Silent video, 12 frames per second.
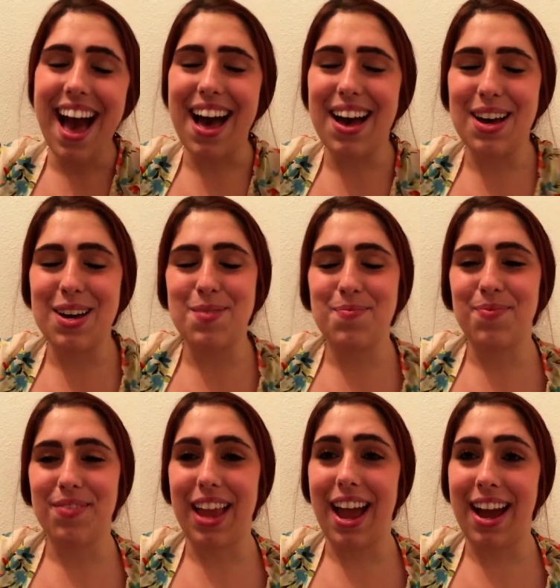Um,
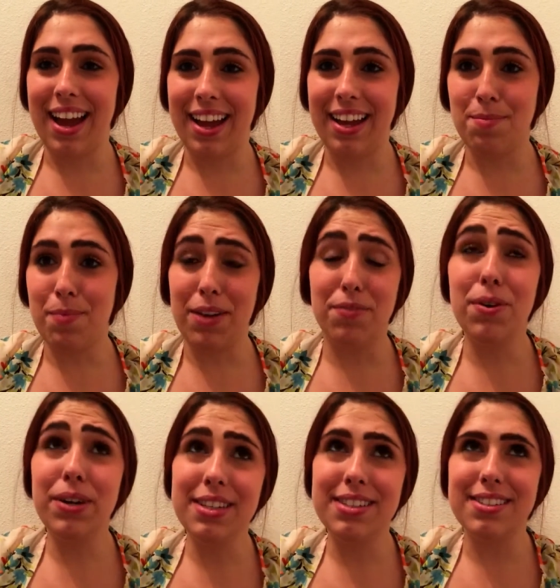I my
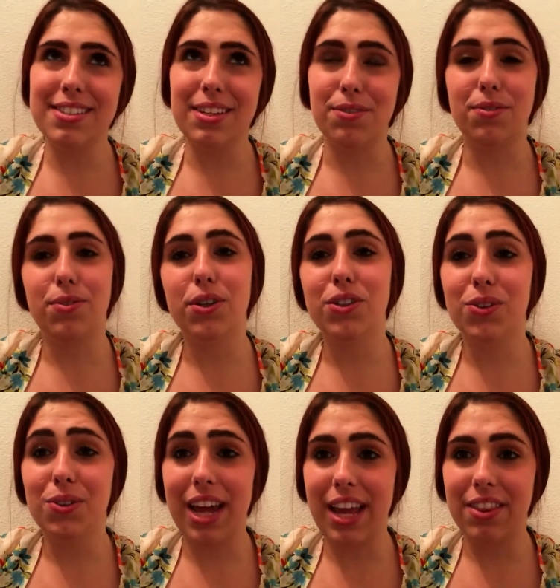focus is in fourth
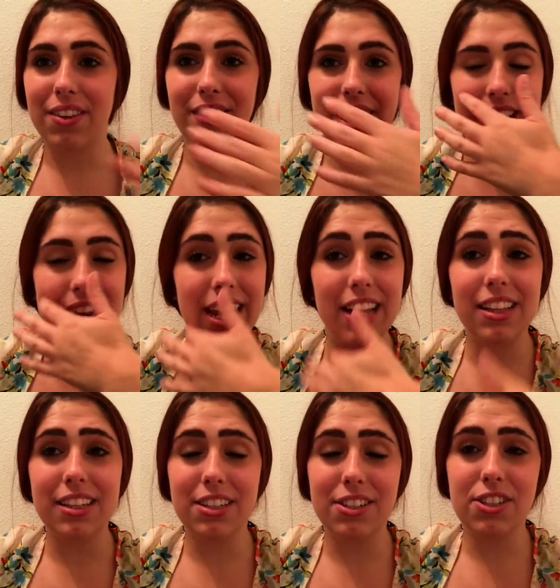through eighth grade
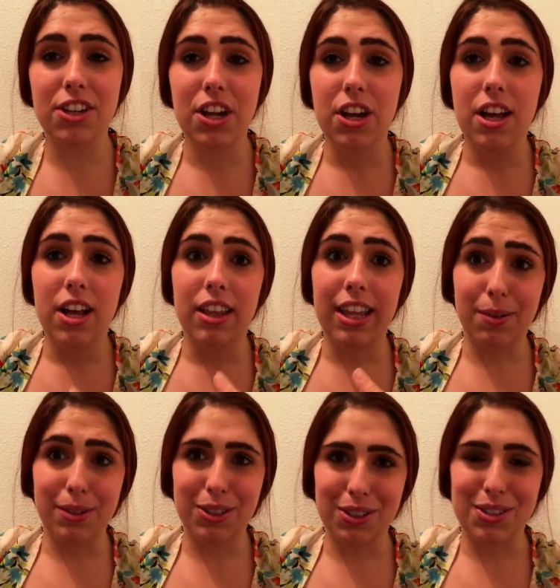English,
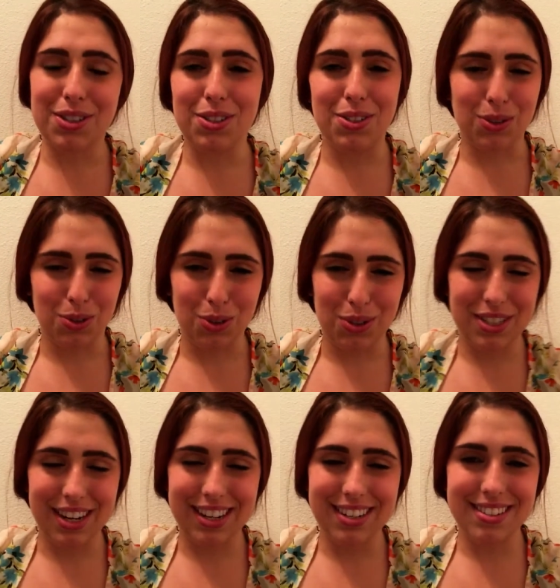language arts, and social
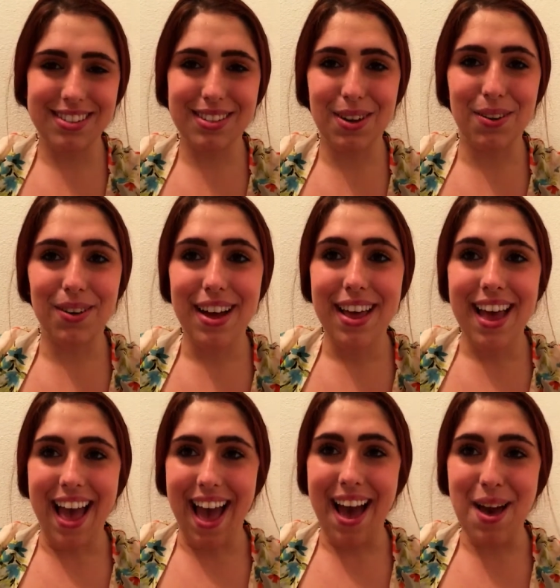studies. So
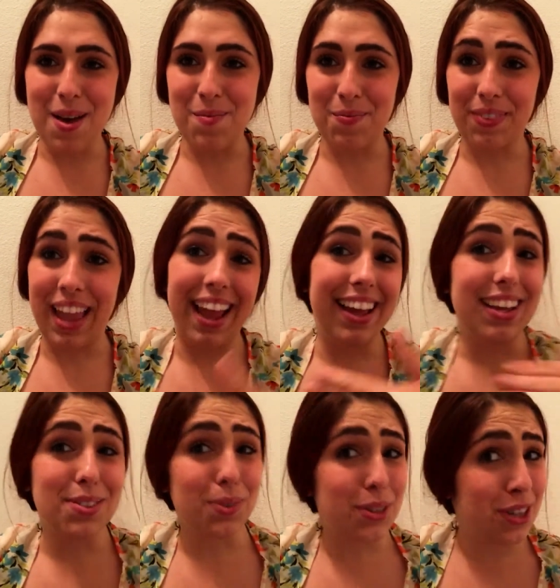um, I
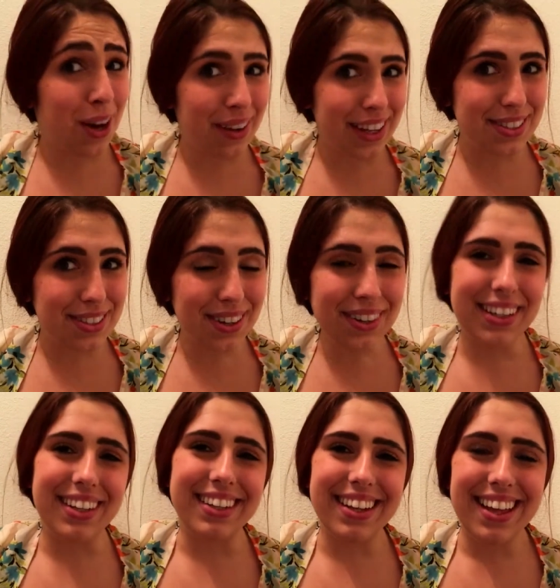guess we shall get started.